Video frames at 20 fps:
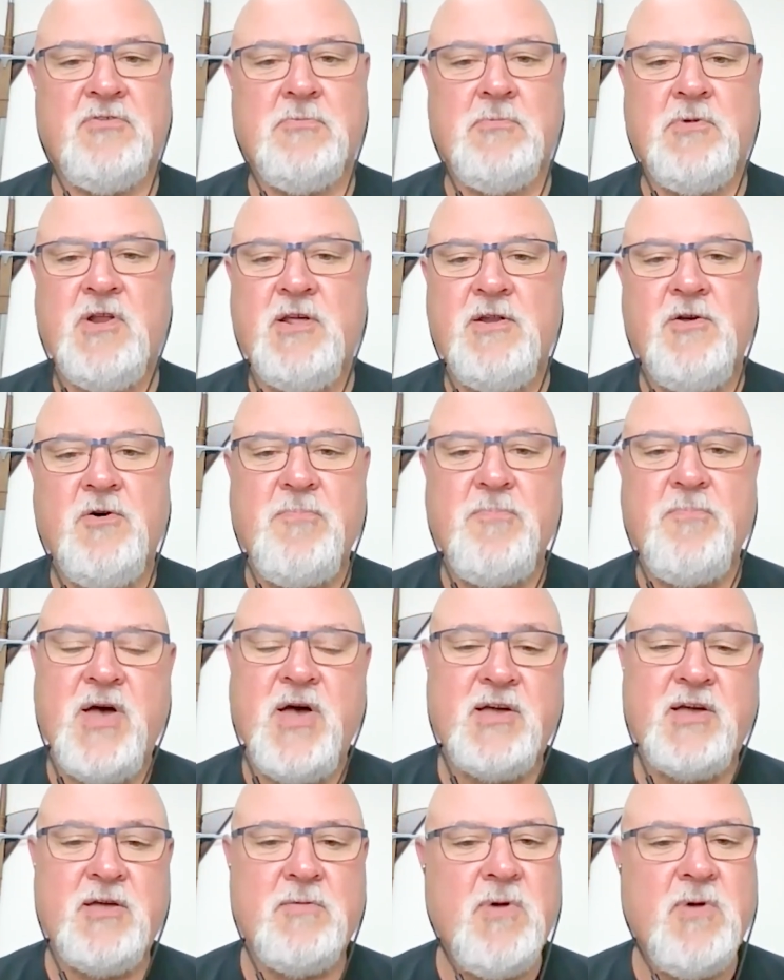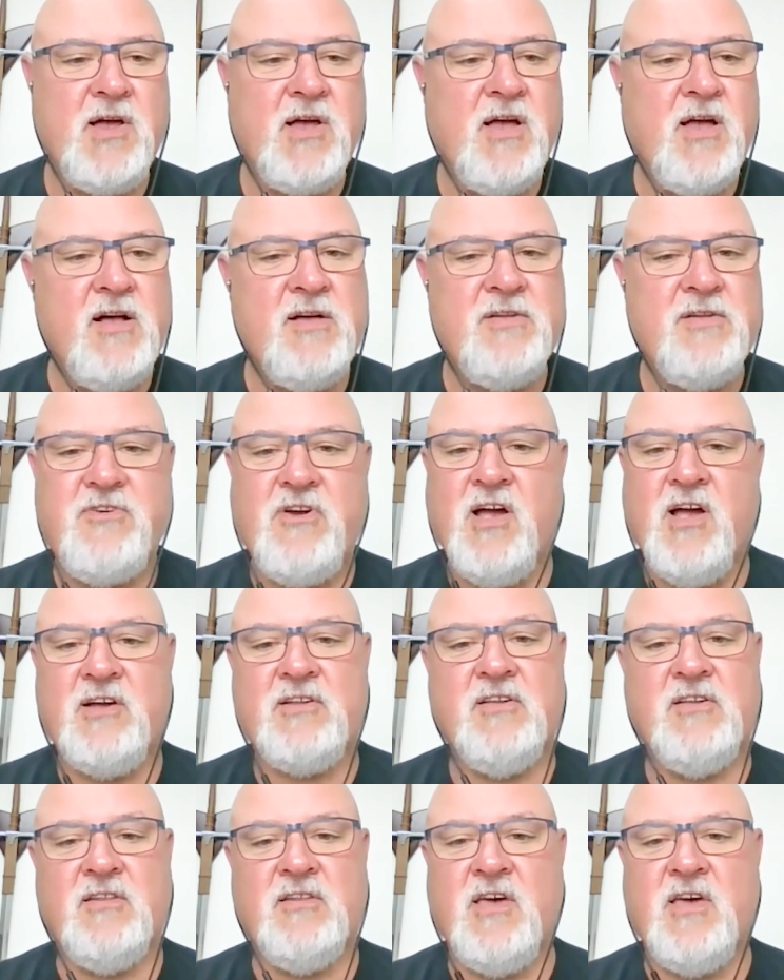I mean, I know back in my
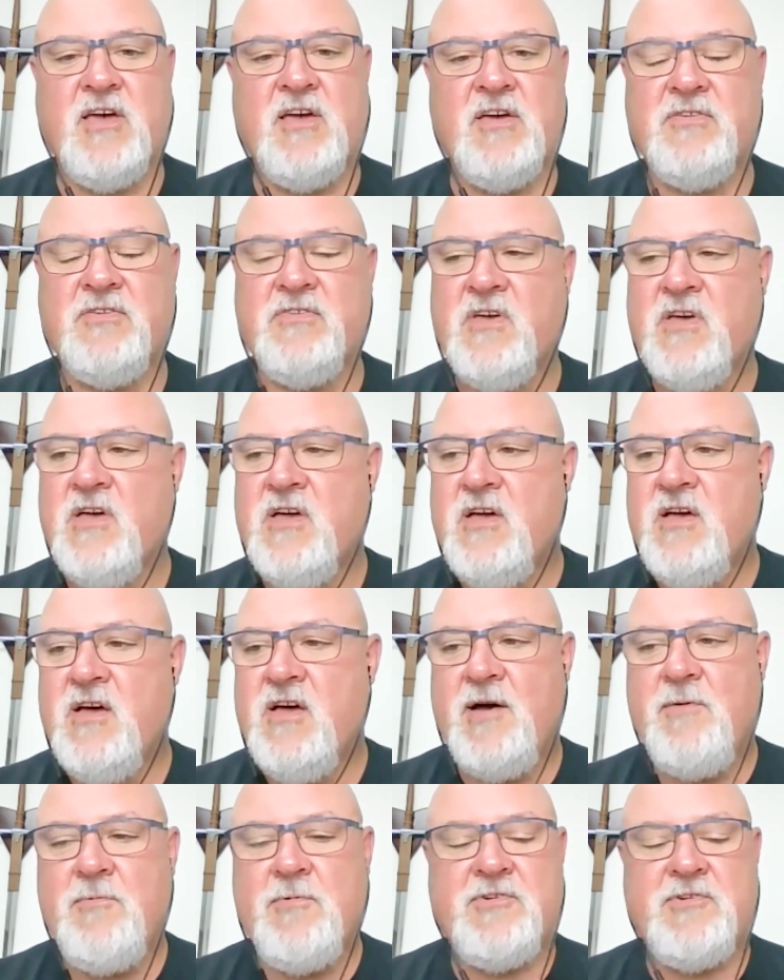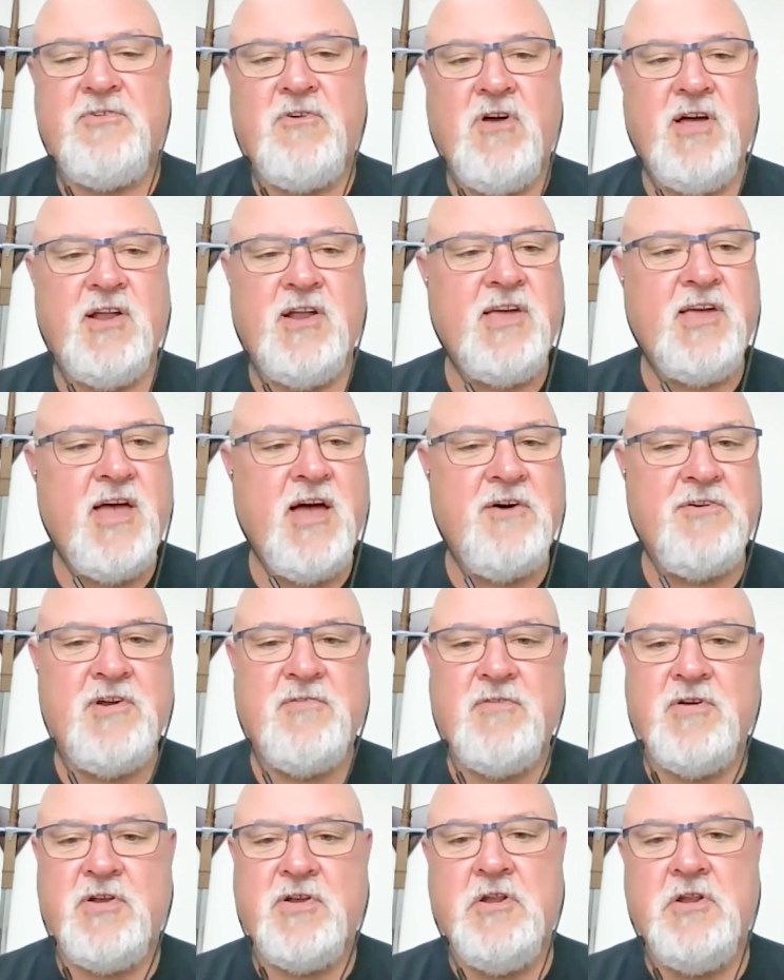contracting days, I would try and count
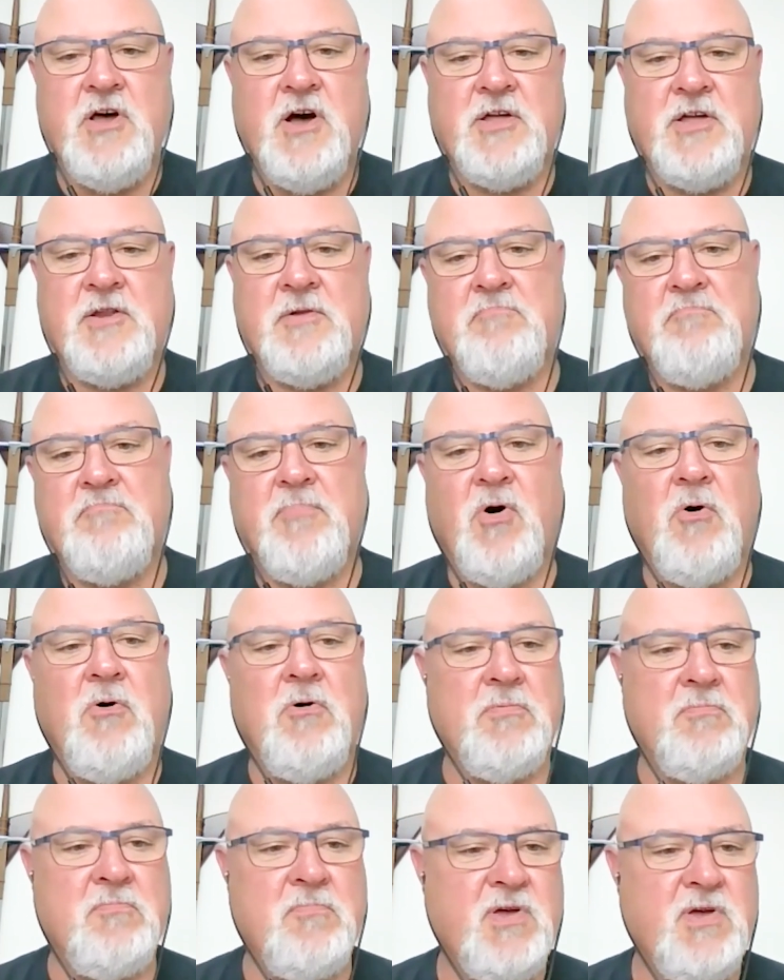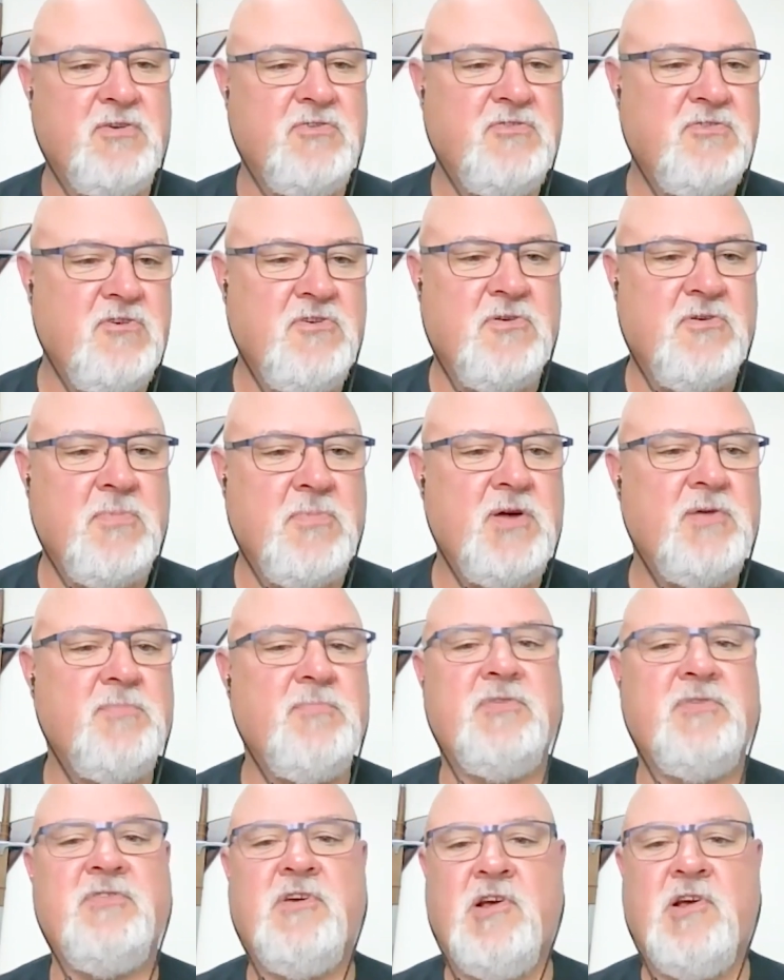every nut and bolt and make sure that my
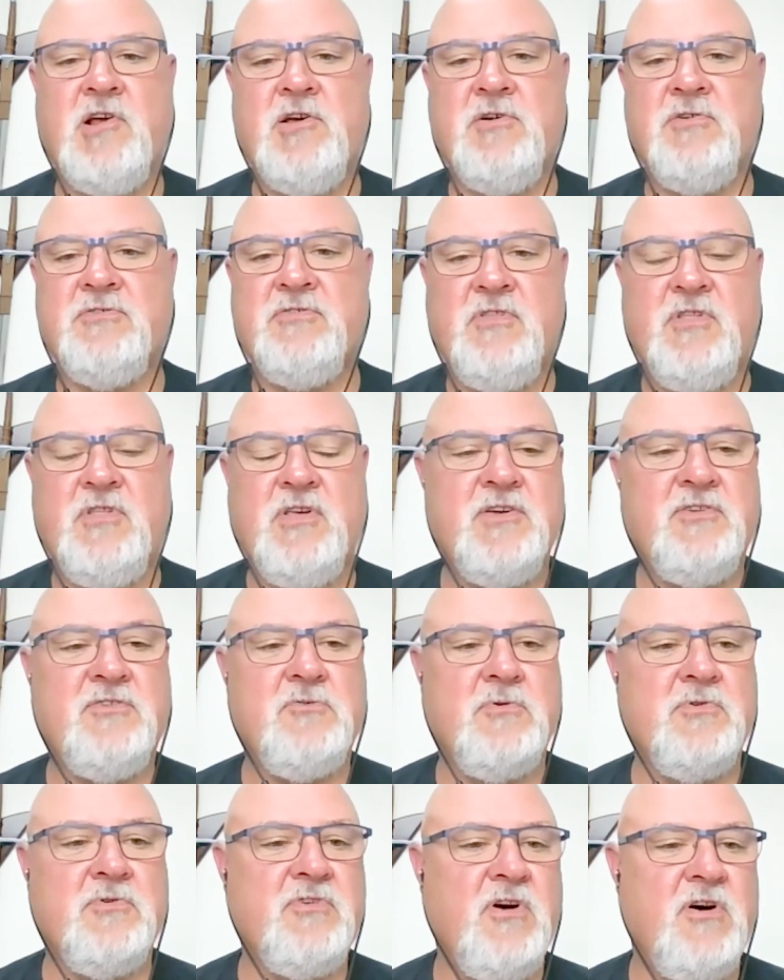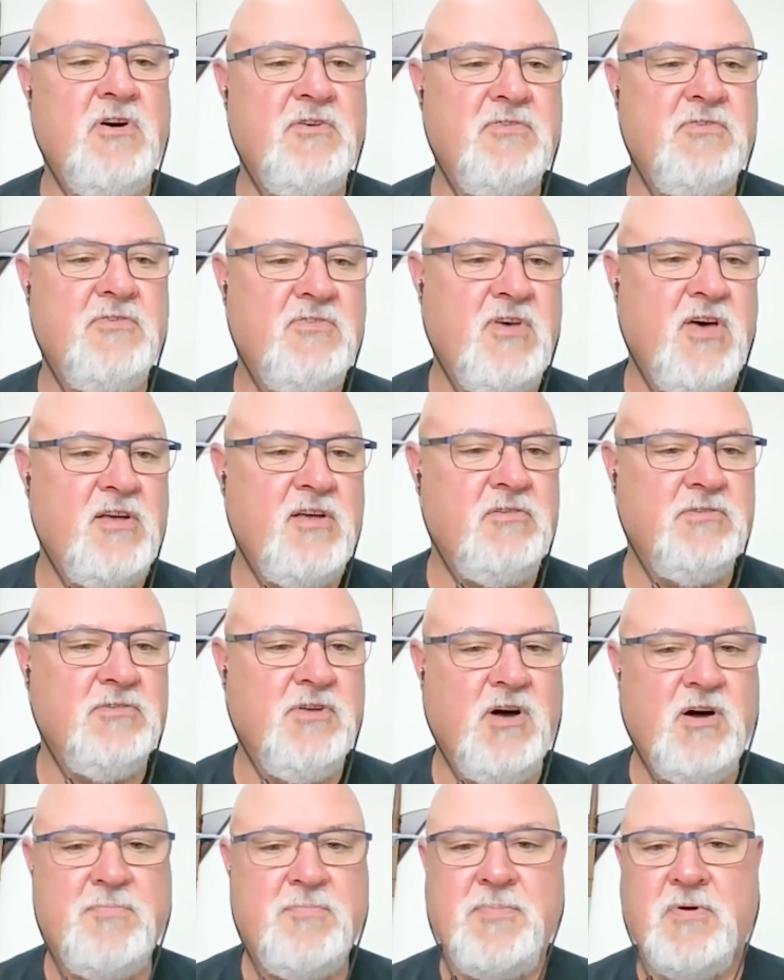materials list was all settled
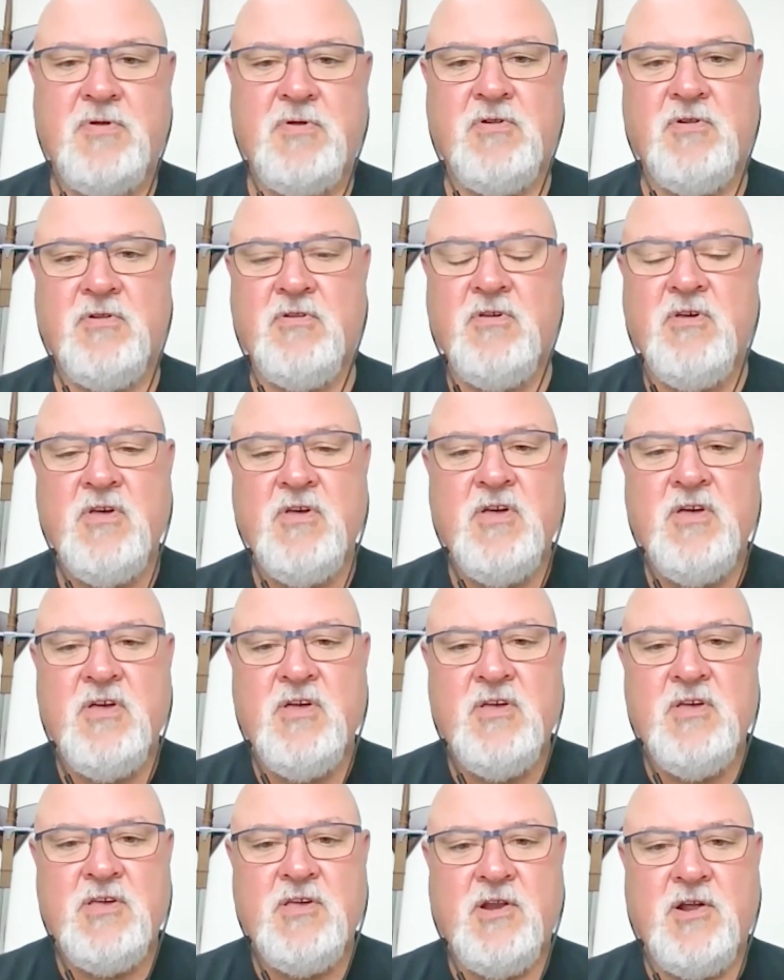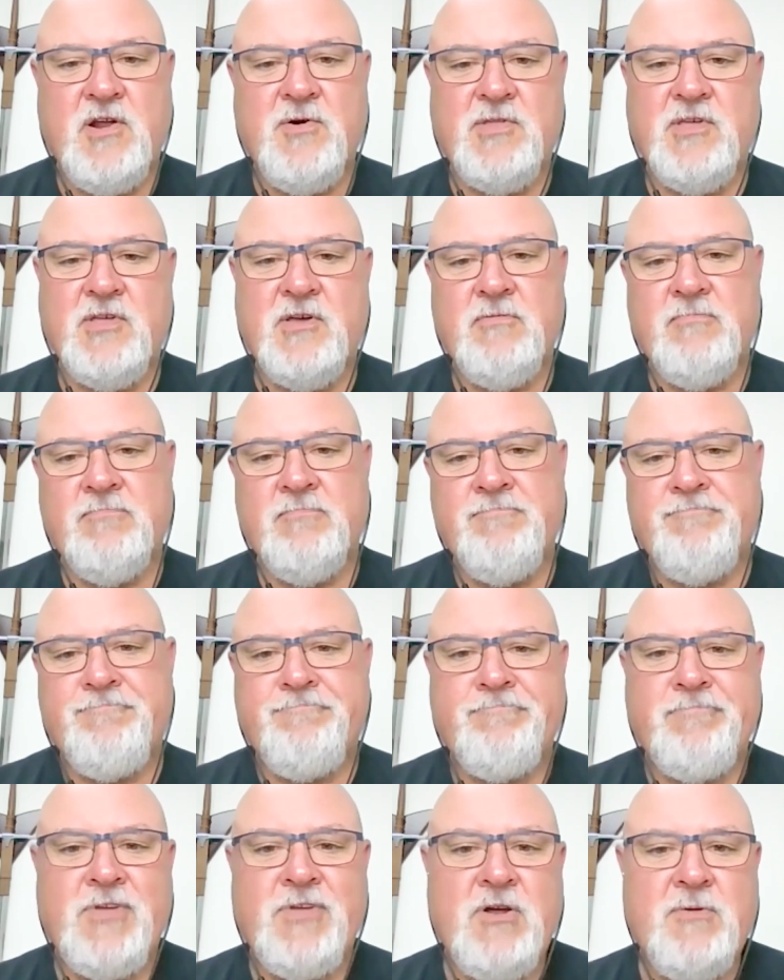up, and and then
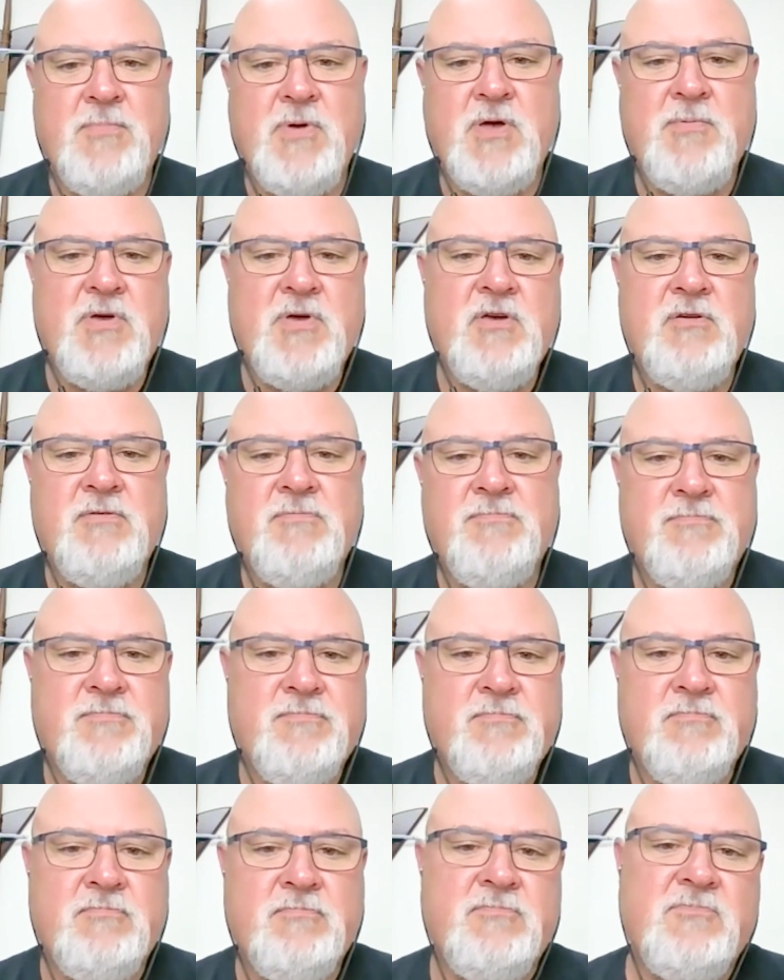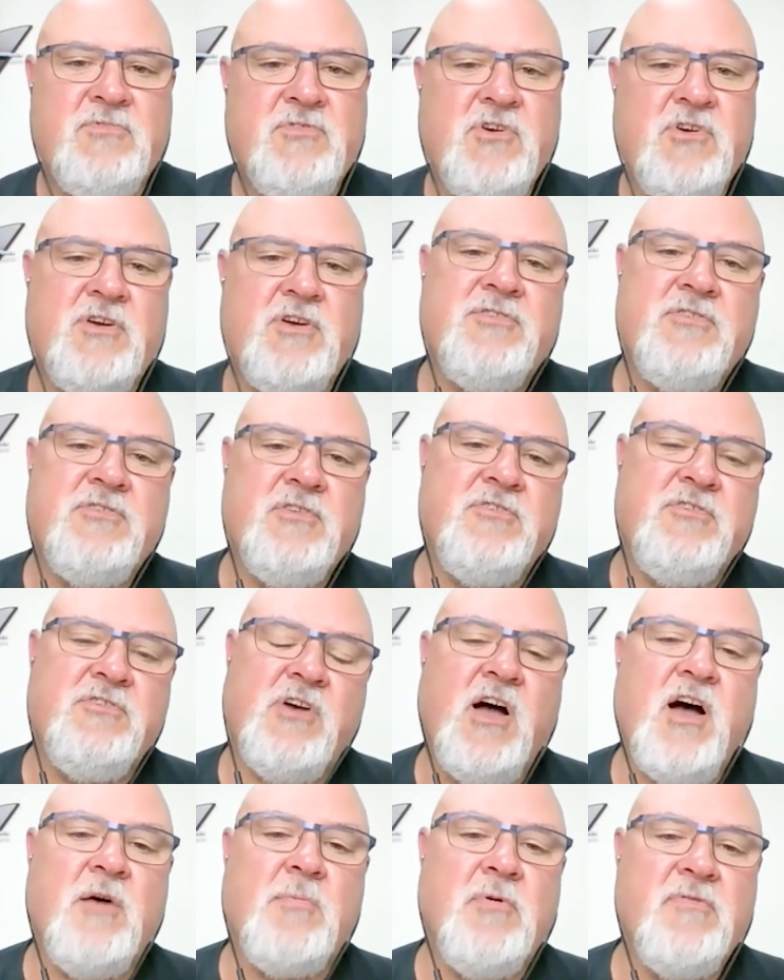maybe judge the
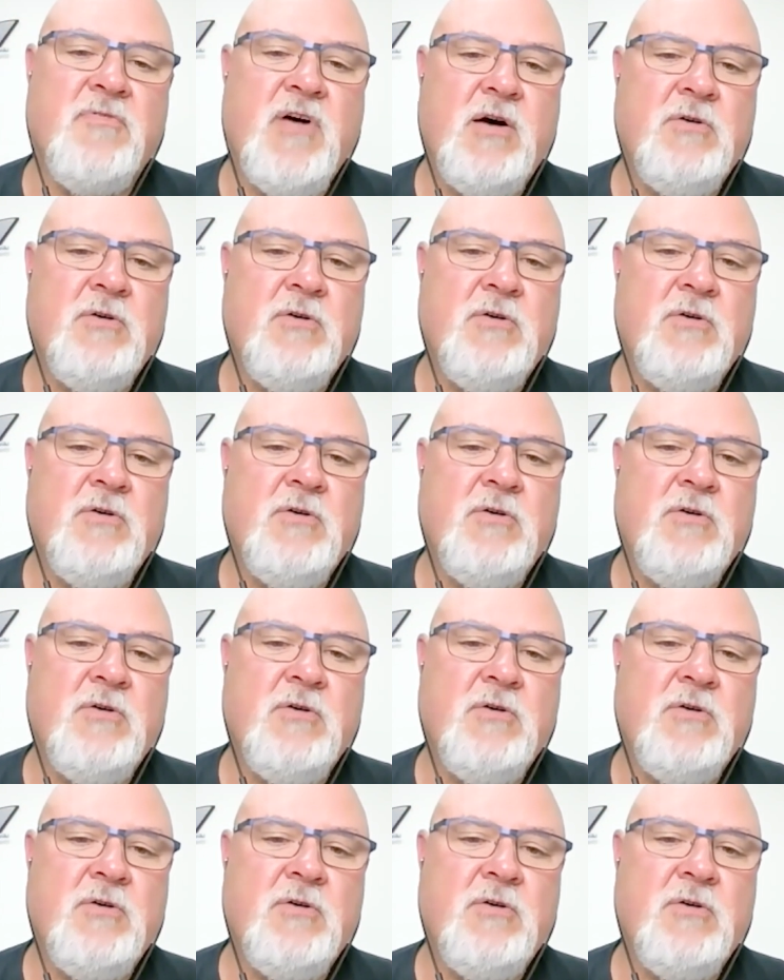job of